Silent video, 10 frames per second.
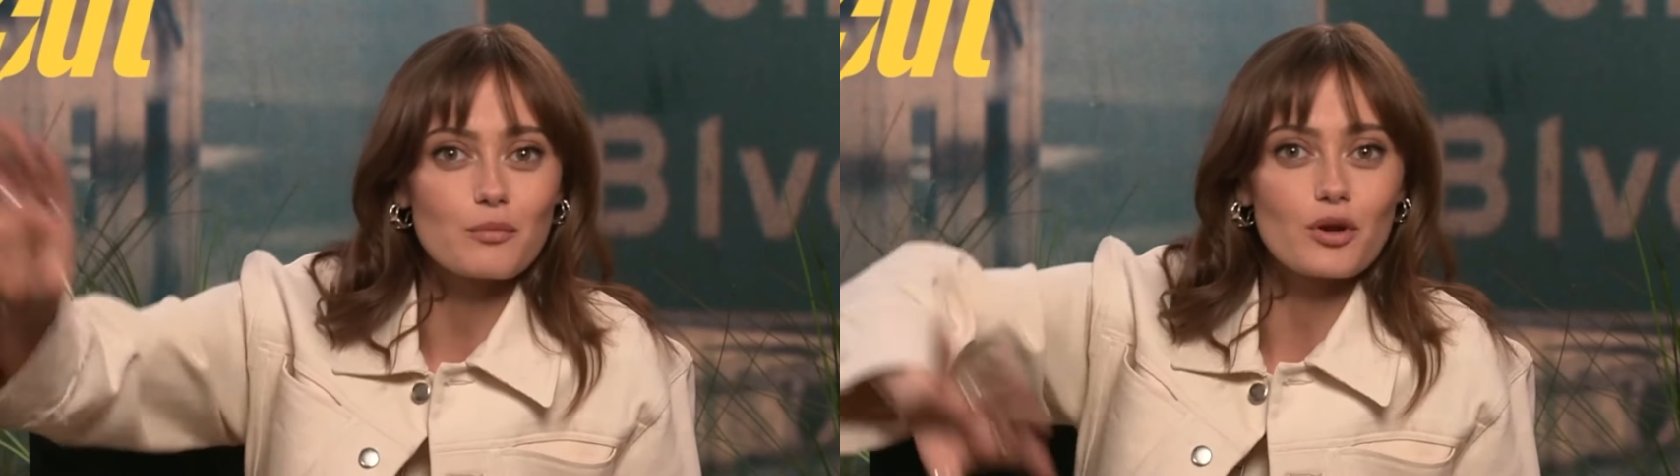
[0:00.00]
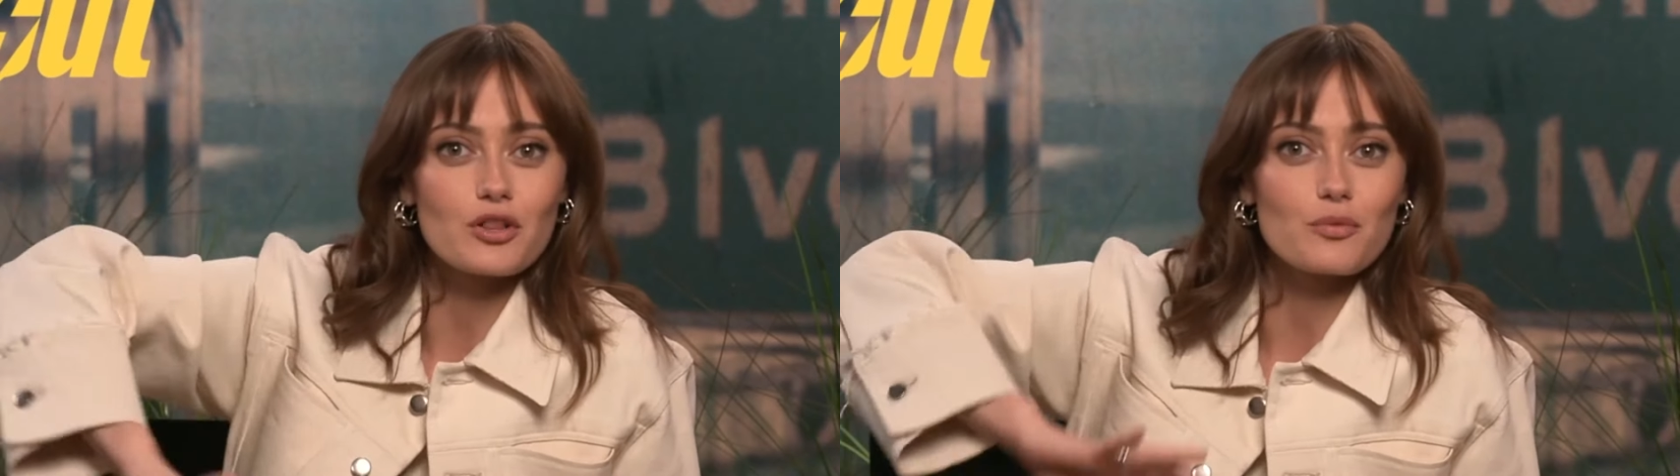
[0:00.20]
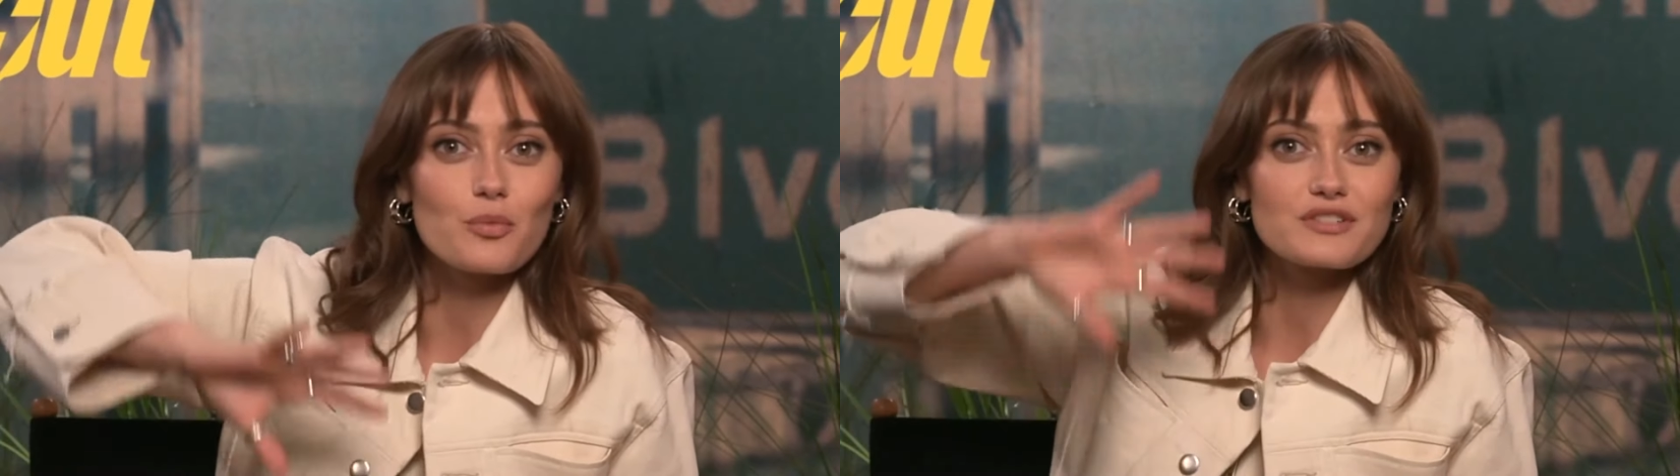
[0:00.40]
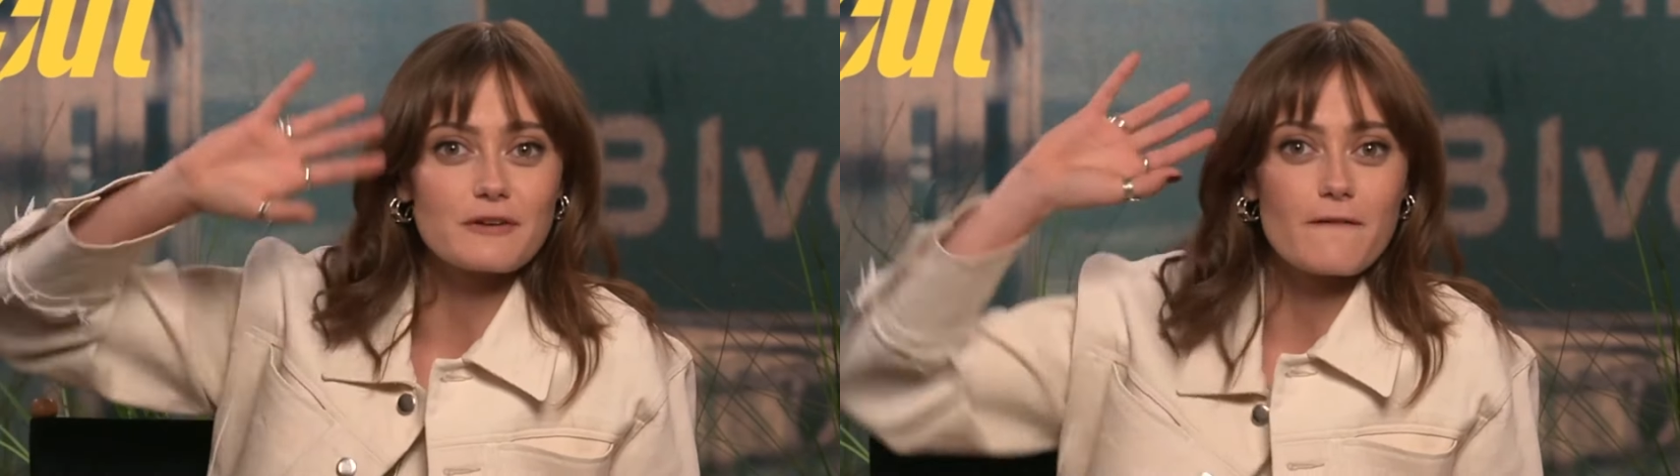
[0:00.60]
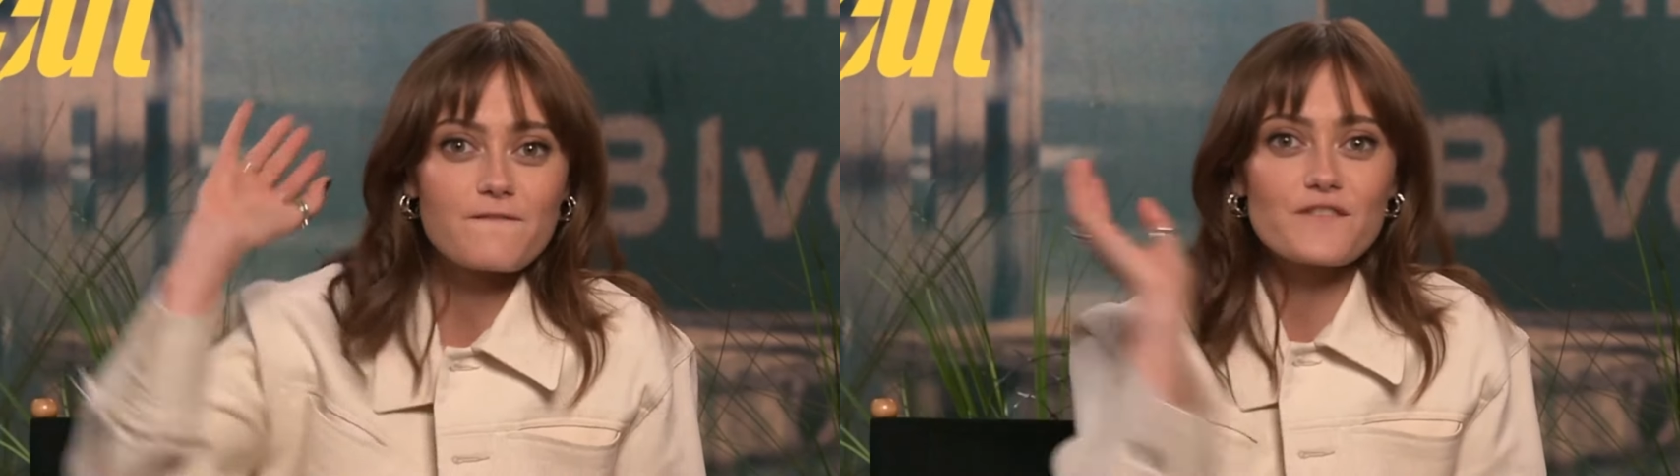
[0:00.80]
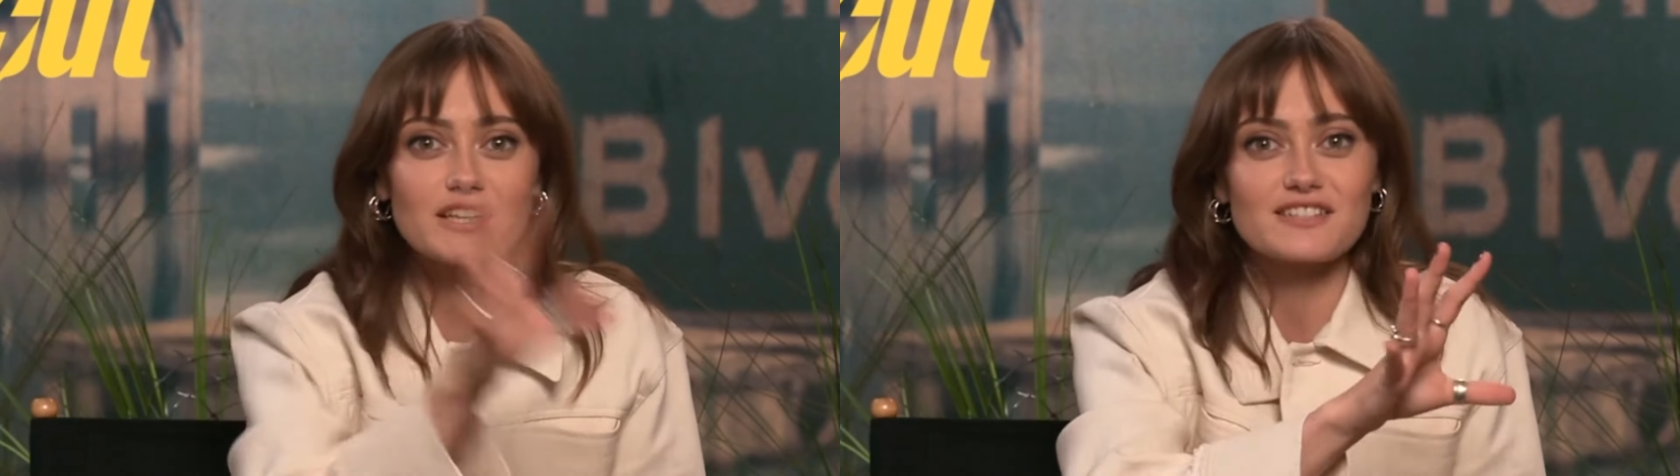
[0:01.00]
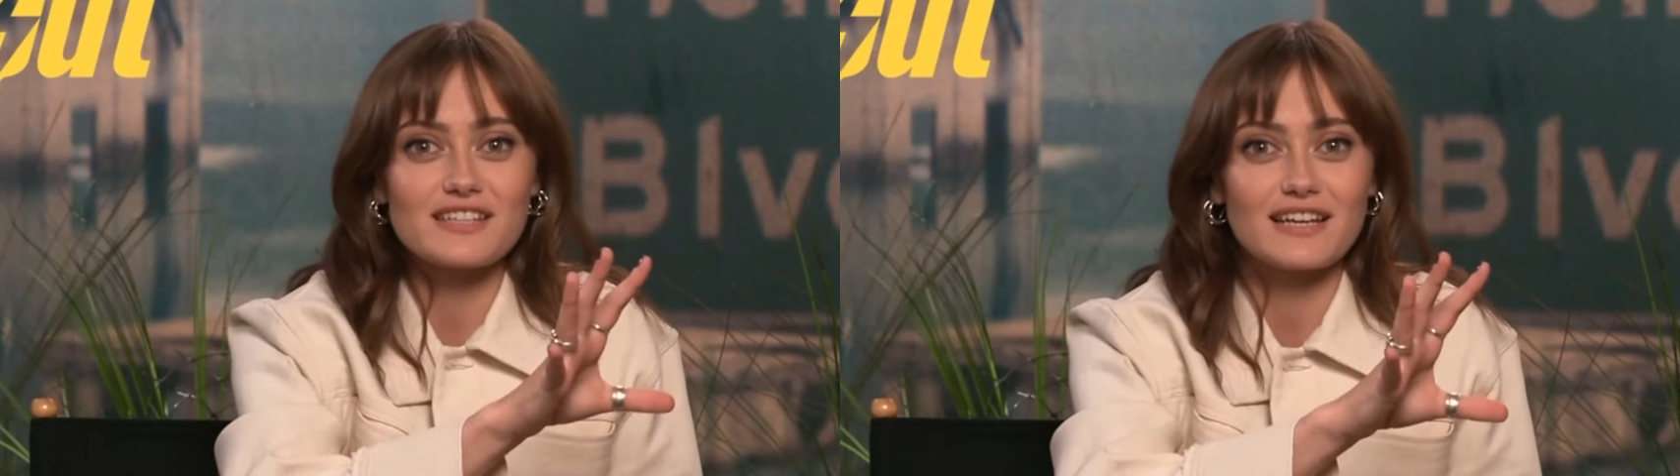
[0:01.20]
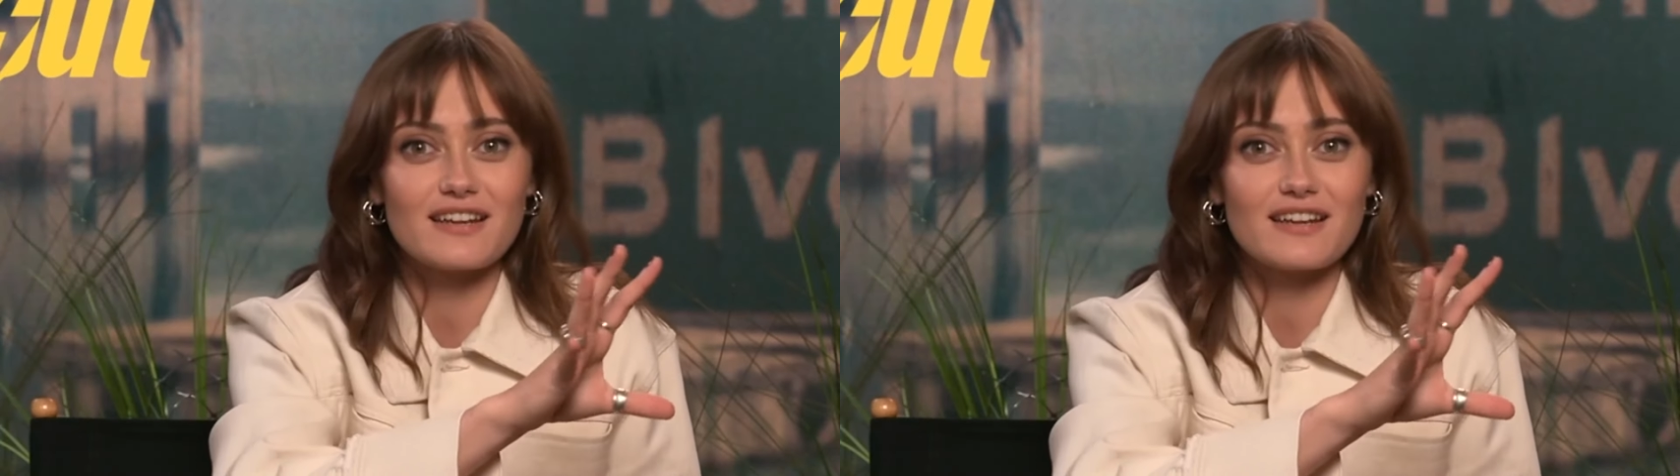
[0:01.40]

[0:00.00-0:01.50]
one of them was a fight scene.